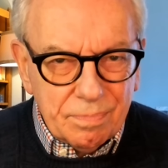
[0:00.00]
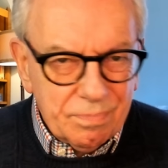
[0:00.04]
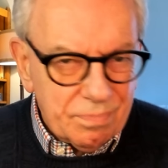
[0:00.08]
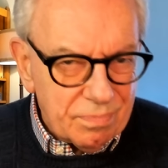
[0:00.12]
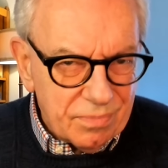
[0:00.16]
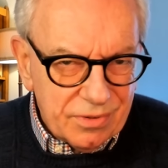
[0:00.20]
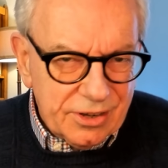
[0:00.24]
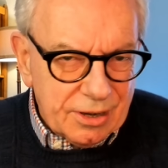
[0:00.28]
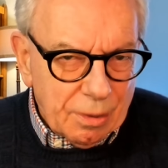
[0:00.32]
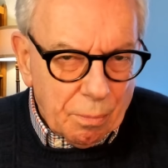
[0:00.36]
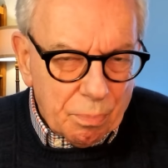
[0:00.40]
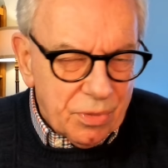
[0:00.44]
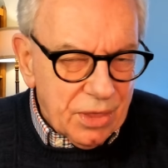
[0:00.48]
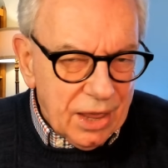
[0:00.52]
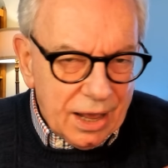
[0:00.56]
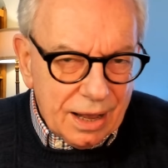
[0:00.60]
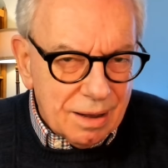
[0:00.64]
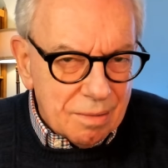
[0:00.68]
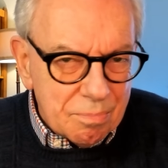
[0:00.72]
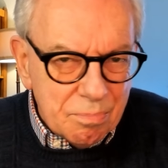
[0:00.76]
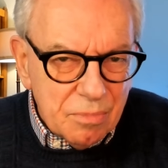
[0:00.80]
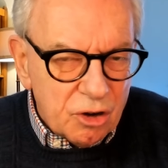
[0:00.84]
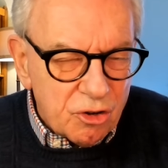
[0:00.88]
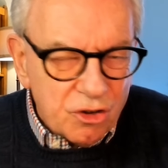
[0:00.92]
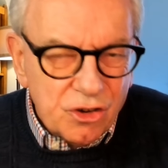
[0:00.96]

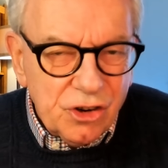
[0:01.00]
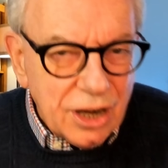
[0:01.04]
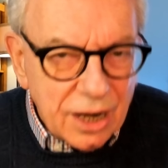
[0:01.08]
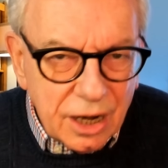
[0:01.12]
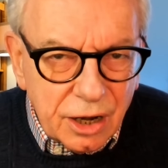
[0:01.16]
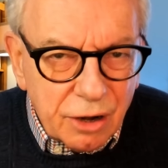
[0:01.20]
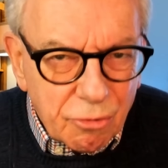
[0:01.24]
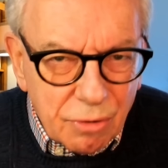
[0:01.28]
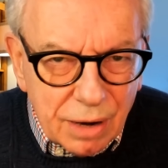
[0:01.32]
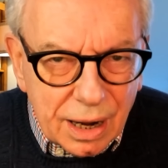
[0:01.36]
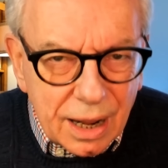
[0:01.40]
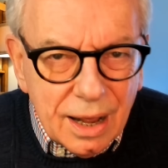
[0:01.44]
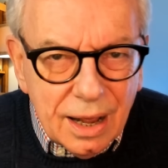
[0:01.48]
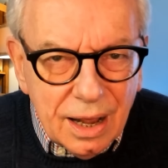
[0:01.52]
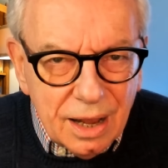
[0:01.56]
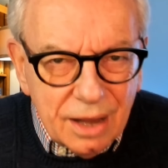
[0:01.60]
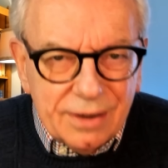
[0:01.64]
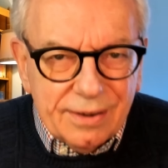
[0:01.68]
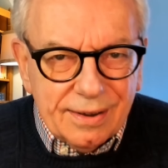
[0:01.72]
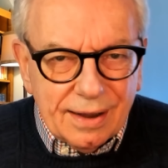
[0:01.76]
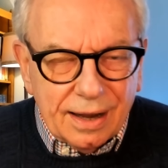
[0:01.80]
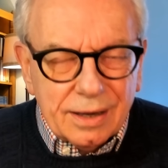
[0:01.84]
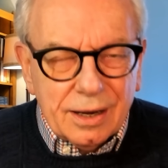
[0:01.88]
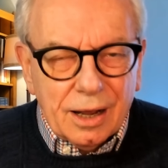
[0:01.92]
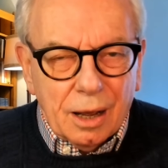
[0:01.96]
something machinery
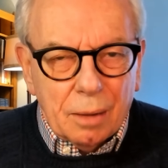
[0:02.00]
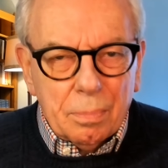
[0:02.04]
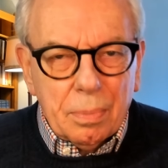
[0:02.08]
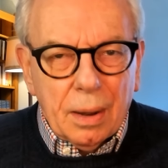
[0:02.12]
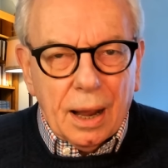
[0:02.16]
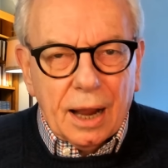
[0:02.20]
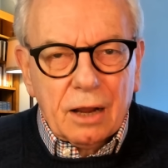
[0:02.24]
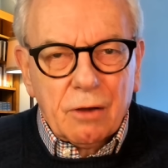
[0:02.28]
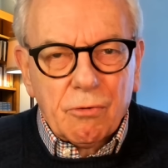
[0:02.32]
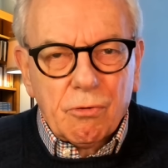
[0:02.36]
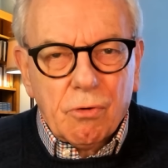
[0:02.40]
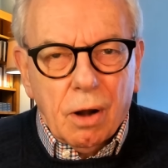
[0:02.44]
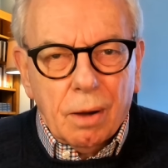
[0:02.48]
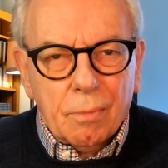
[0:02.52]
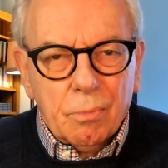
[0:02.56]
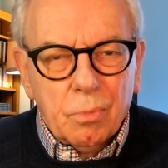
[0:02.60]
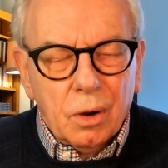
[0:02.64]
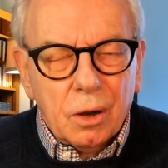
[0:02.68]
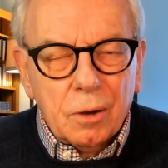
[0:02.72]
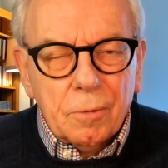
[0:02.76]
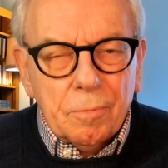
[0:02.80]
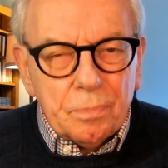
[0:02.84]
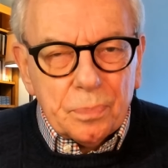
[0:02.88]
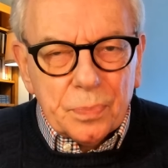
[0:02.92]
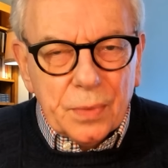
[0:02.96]
set up by
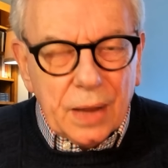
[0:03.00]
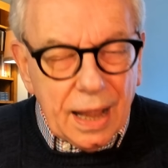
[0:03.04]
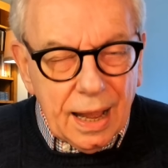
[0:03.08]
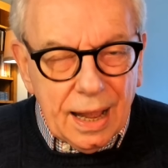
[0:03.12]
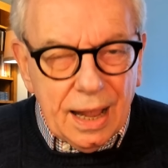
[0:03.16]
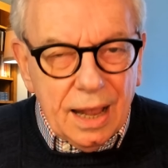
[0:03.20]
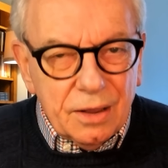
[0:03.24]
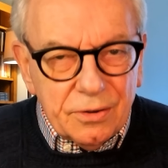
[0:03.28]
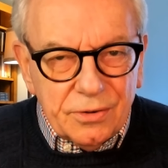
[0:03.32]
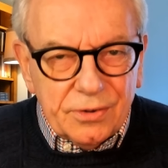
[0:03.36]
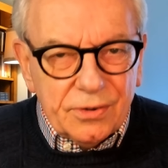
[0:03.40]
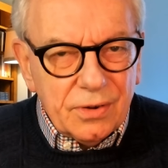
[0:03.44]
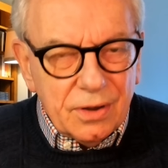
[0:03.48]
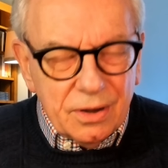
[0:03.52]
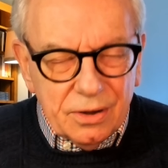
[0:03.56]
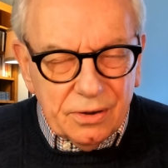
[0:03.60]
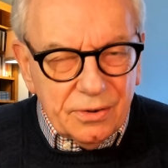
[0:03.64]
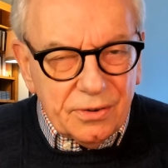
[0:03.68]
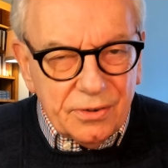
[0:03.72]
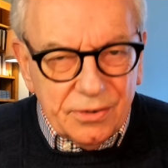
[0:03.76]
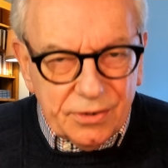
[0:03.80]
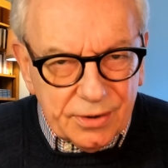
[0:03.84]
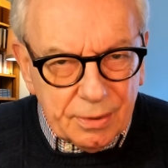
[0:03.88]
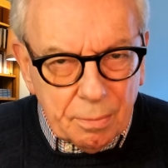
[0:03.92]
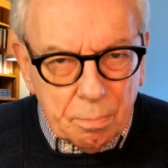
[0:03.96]
Cromwell is
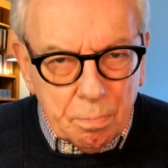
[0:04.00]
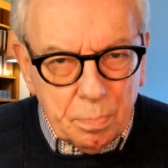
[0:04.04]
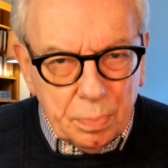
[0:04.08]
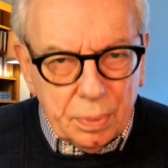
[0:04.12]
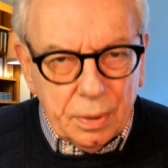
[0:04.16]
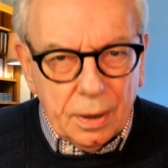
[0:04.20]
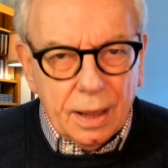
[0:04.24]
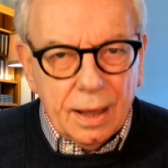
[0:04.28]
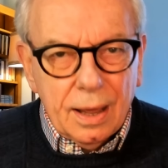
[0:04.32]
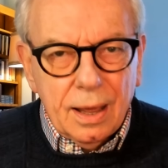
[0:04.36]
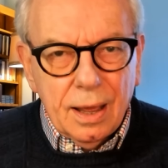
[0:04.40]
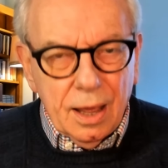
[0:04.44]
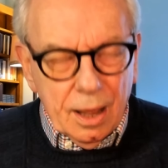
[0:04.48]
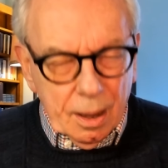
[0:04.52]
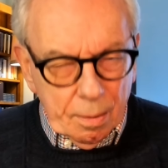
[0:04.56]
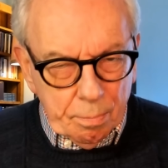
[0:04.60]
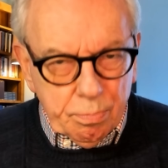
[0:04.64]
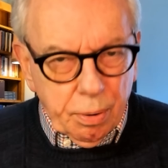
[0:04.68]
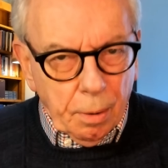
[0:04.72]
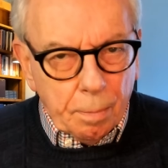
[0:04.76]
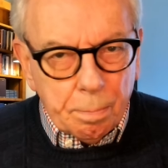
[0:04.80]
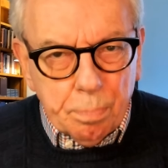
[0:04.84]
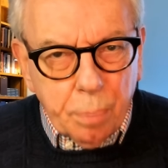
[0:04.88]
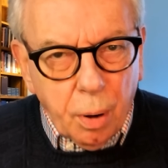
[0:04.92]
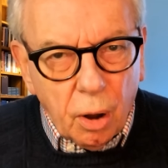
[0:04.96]
simply
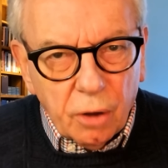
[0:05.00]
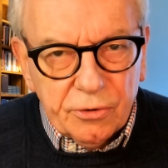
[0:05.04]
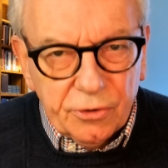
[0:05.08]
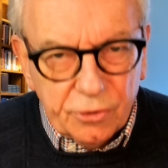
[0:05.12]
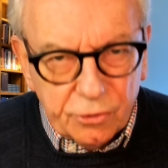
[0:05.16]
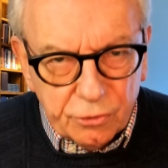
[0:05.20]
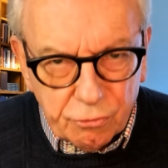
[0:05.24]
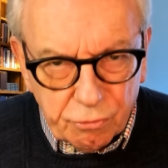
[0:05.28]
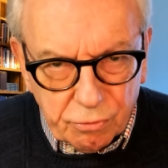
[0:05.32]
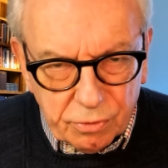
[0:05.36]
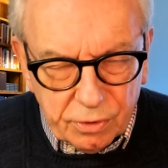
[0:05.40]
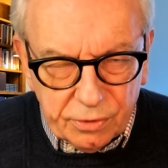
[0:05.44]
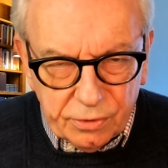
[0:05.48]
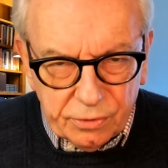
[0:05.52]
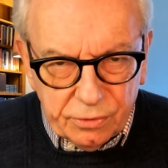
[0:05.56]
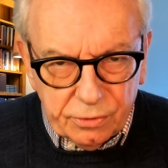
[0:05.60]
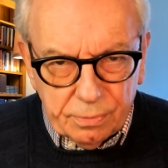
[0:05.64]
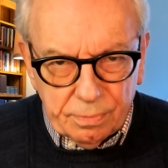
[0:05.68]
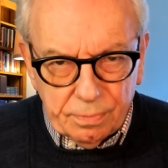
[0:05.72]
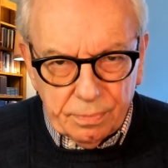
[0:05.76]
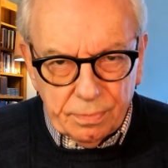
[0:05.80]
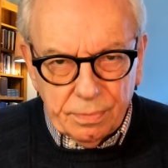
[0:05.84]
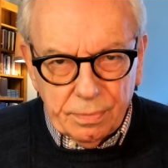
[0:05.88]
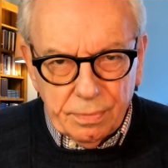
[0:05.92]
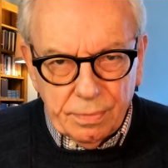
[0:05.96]
preposterous.
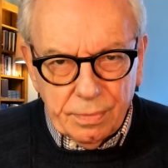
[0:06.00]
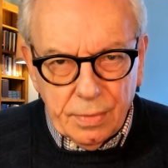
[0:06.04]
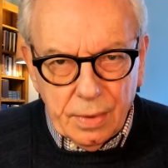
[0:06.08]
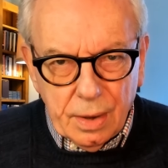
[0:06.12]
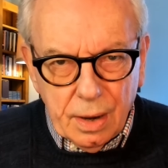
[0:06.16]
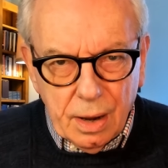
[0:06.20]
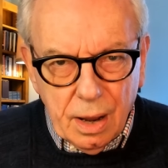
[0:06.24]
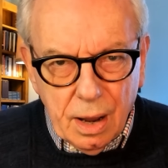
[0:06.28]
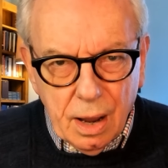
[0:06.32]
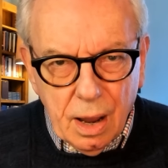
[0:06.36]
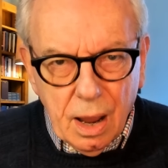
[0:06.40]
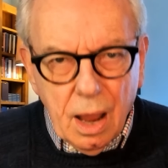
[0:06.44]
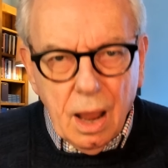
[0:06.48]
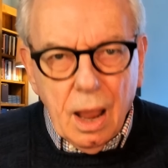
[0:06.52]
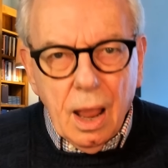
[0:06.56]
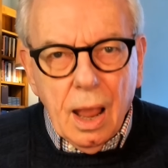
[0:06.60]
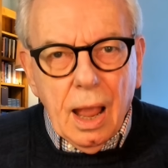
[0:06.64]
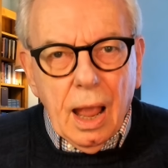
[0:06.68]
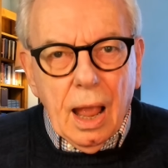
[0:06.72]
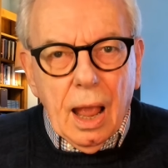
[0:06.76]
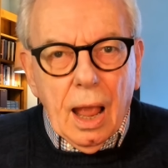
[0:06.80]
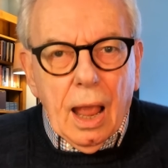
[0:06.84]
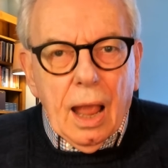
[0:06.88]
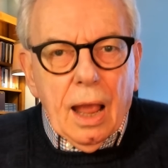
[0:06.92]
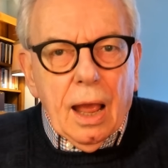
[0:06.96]

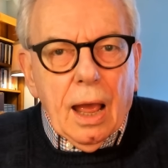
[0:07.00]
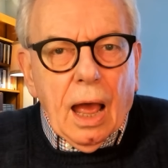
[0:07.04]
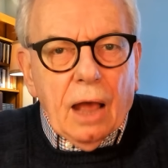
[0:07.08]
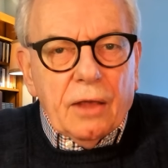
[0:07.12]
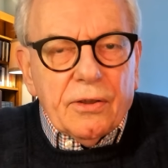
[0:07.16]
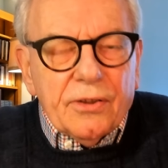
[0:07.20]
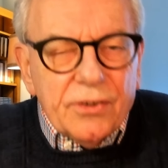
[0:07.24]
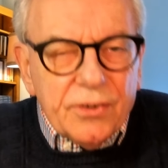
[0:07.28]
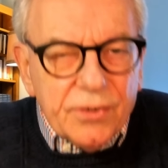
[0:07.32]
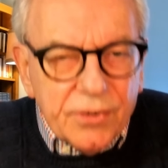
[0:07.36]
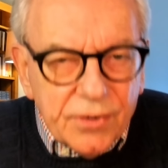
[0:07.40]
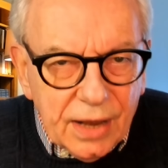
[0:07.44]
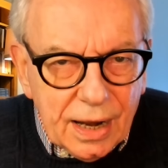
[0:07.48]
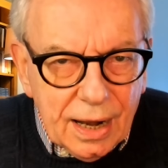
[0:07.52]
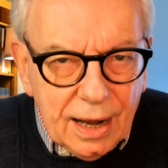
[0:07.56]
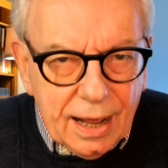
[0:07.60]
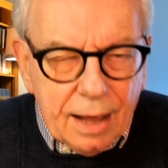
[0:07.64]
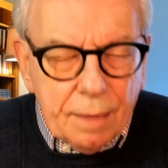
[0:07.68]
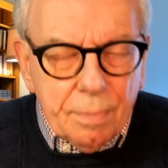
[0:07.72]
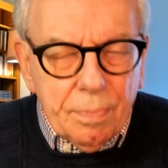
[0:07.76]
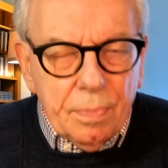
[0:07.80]
As silly